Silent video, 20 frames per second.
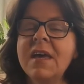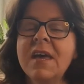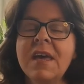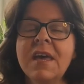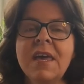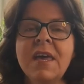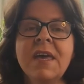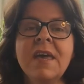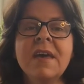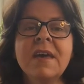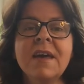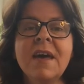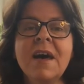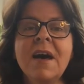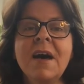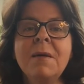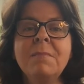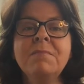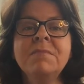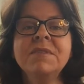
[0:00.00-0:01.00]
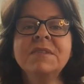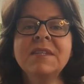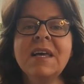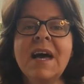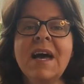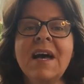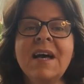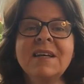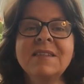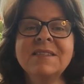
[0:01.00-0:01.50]
He comes
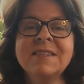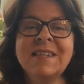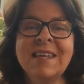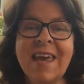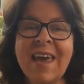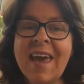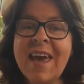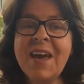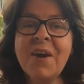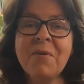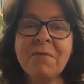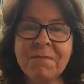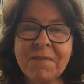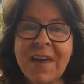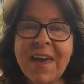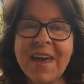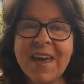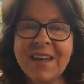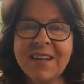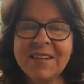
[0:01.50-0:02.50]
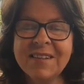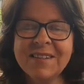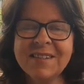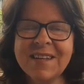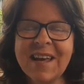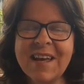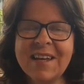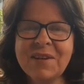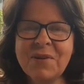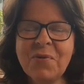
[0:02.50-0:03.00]
as King of Kings
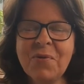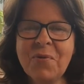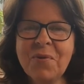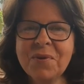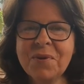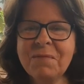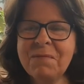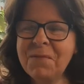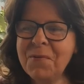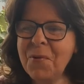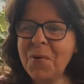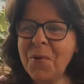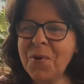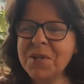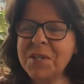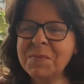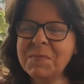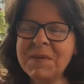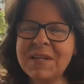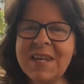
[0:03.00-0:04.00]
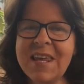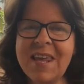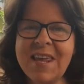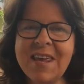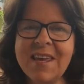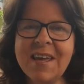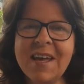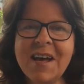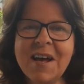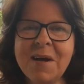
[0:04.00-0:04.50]
and Lord of Lords, but
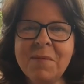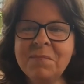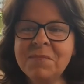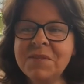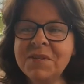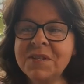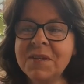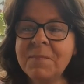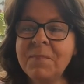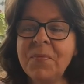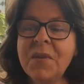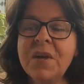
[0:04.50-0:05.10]
he comes